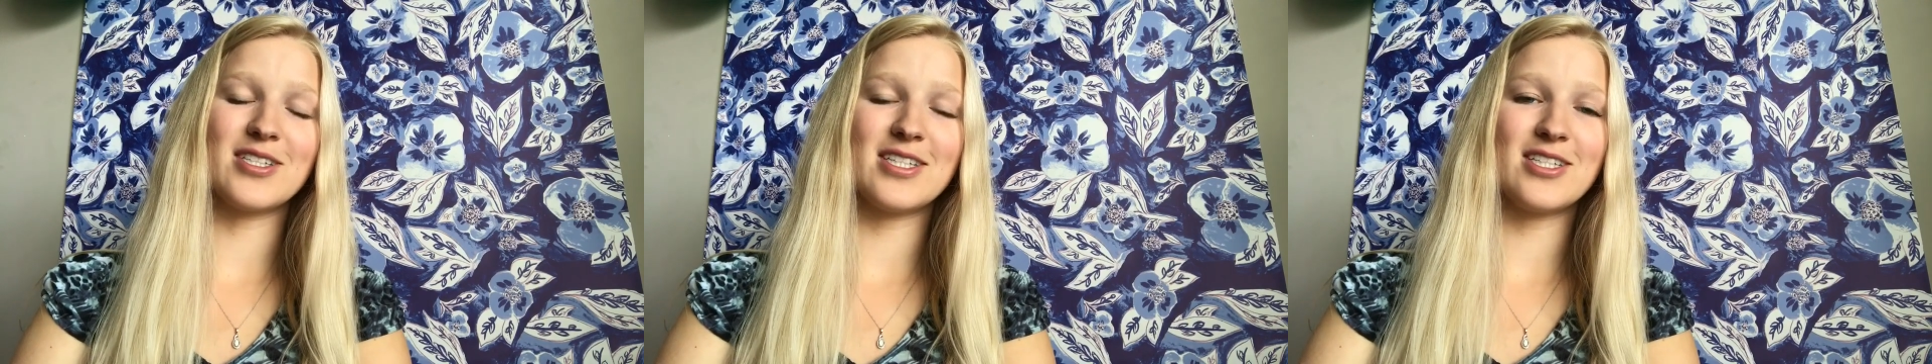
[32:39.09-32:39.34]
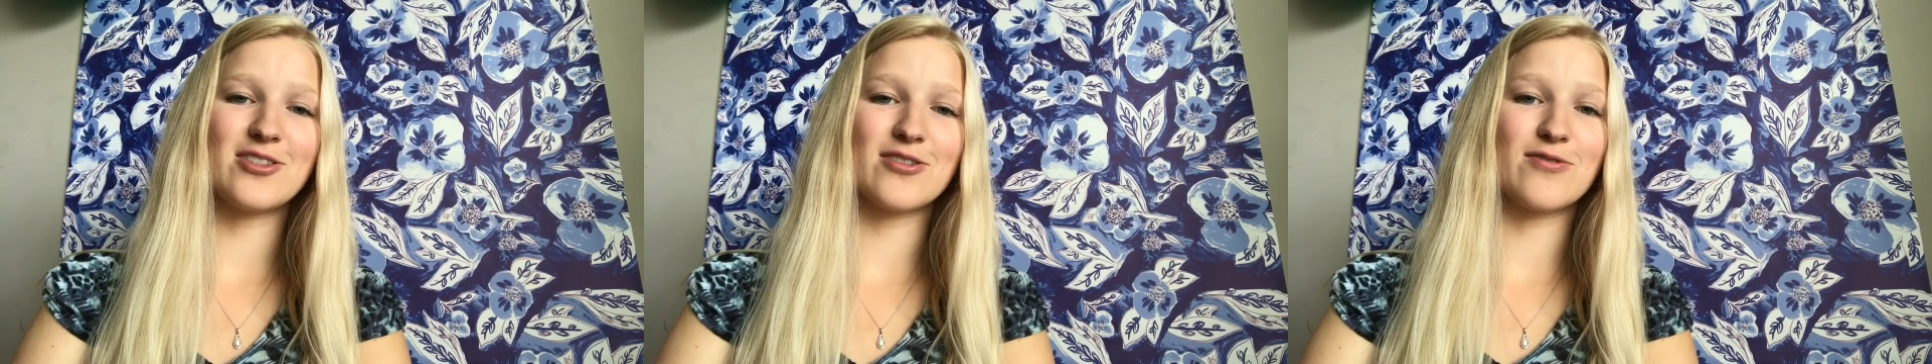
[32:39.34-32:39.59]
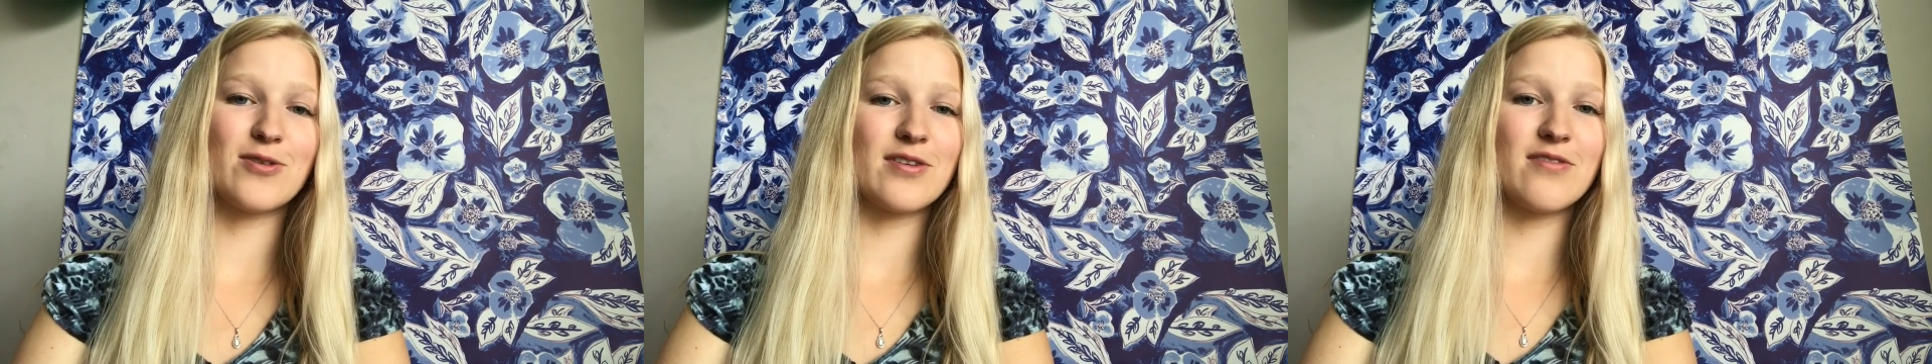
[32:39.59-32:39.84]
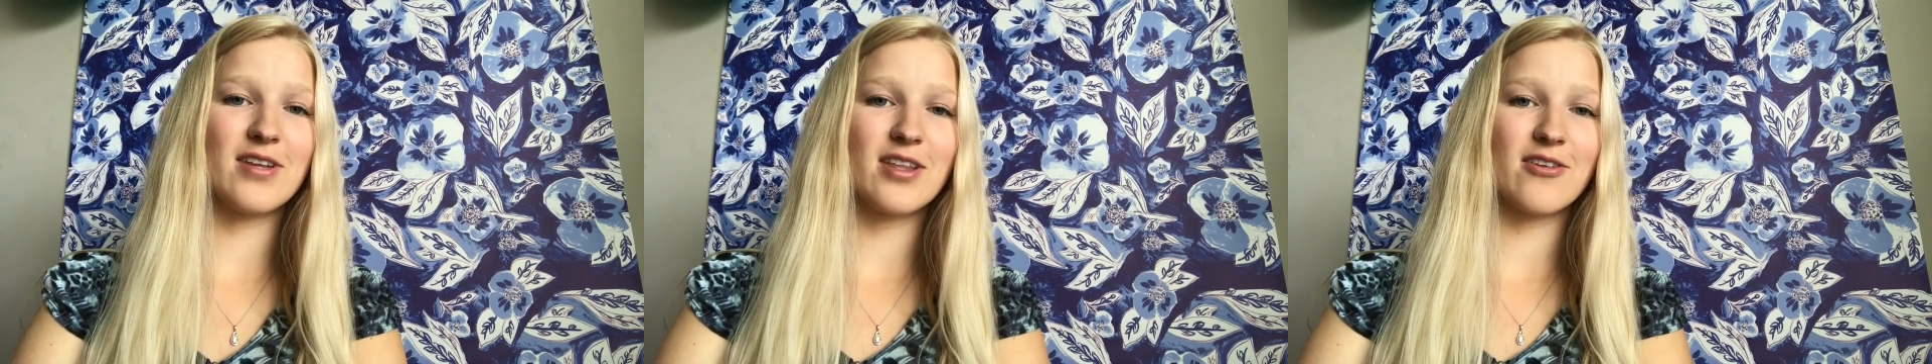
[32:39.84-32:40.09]
teacher for
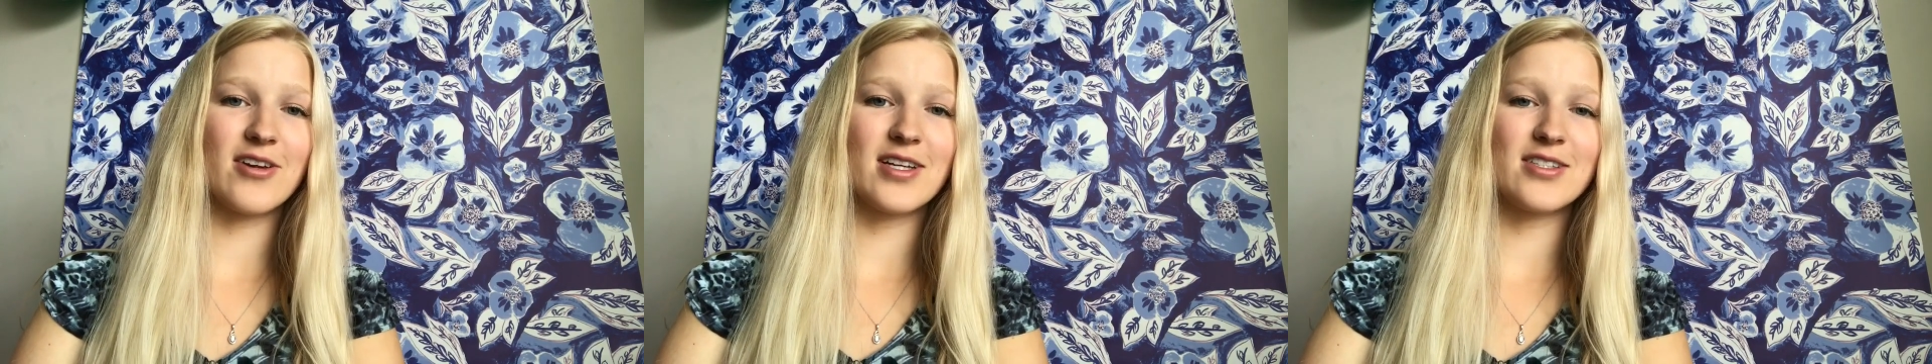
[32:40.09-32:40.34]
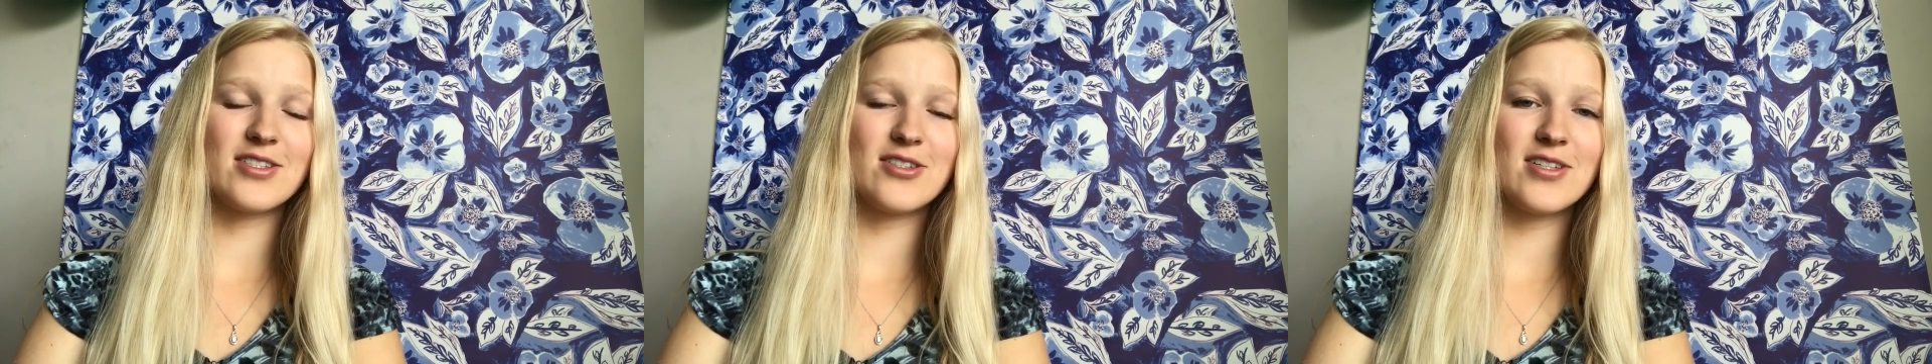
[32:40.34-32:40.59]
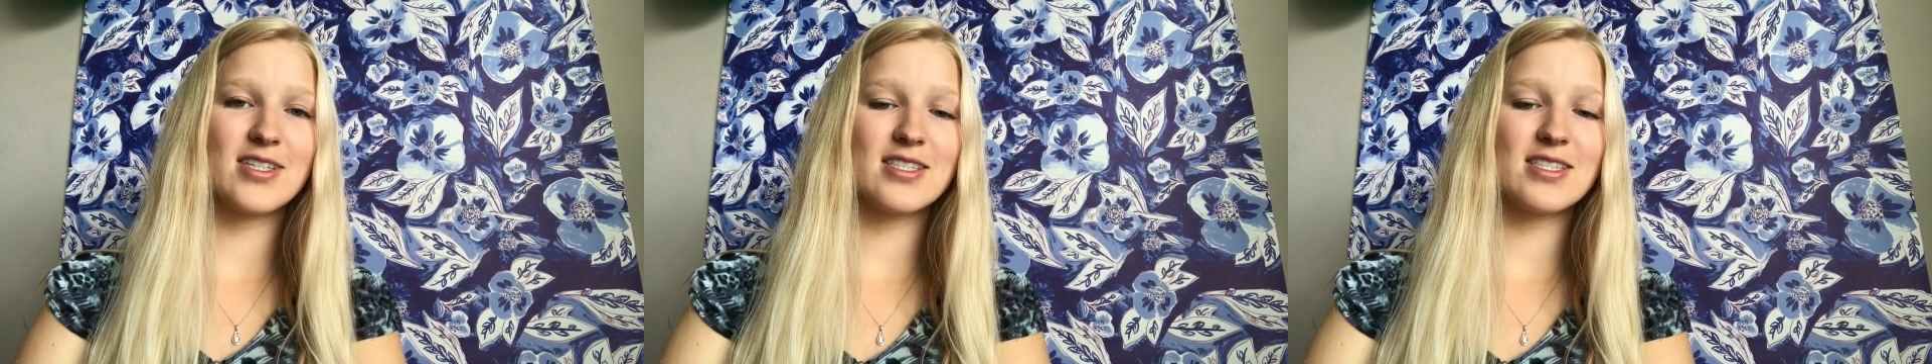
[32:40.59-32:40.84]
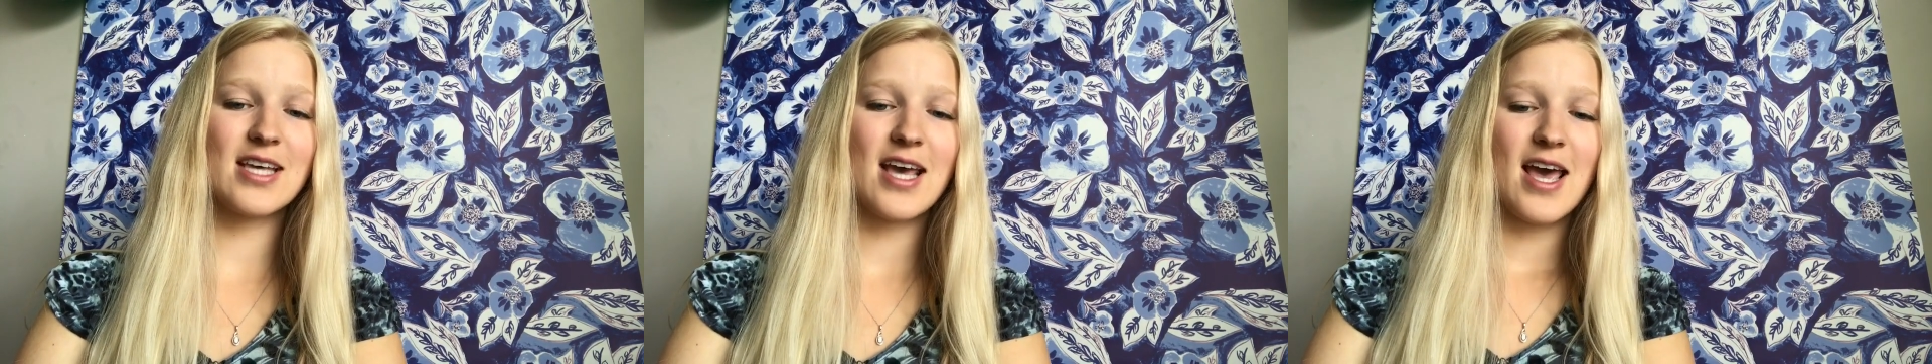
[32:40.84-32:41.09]
fifth grade
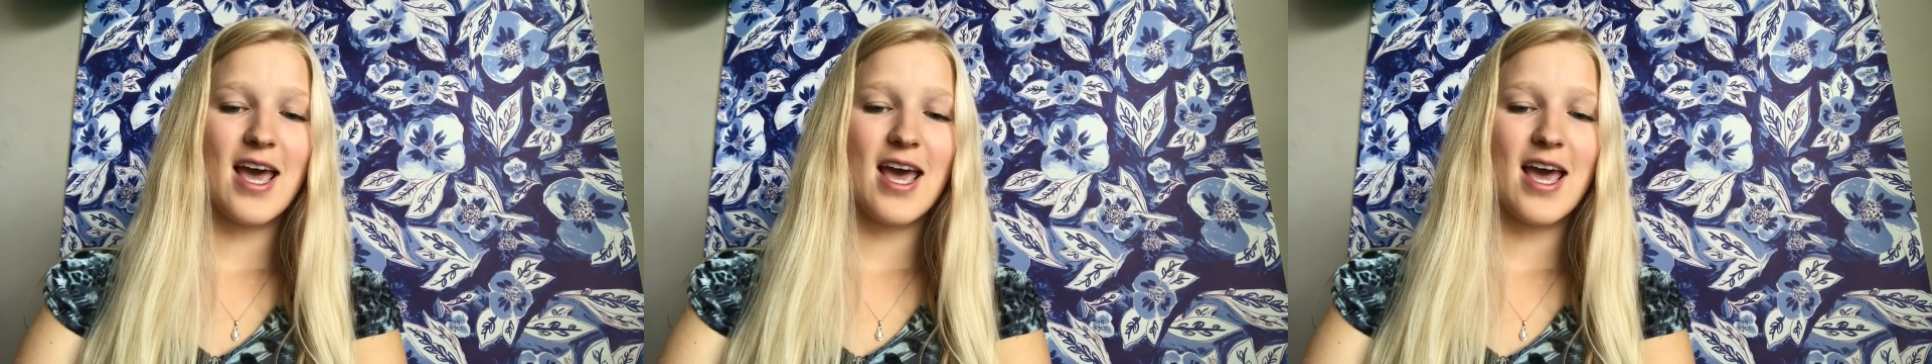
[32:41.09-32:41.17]
students.